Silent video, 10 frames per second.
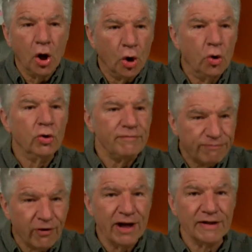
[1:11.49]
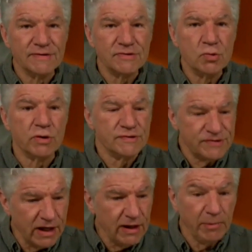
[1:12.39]
good friends who are
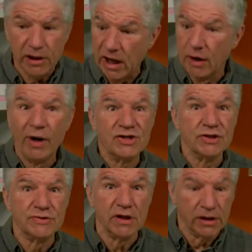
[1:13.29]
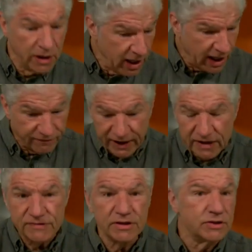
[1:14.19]
sending me, you got to watch this, Doug,
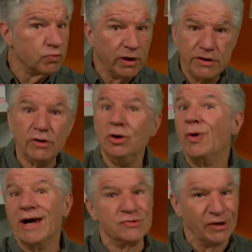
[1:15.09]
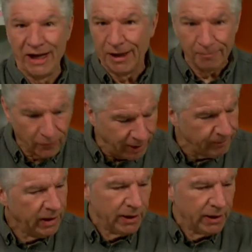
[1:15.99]
advance it to 22. You guys are getting them, right?